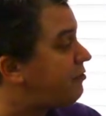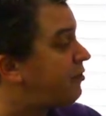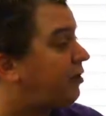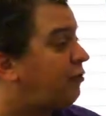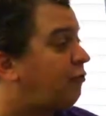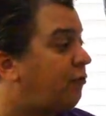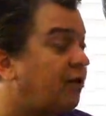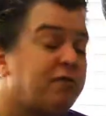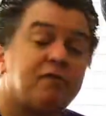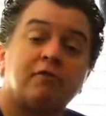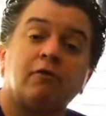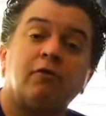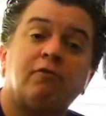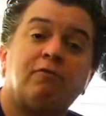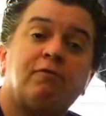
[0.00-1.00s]
the
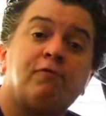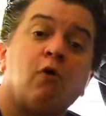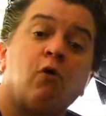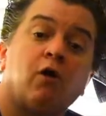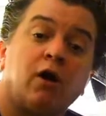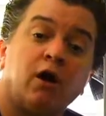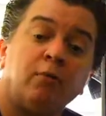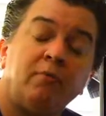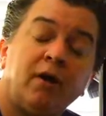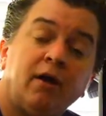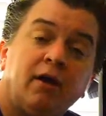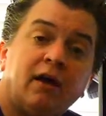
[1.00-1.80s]
crystal form.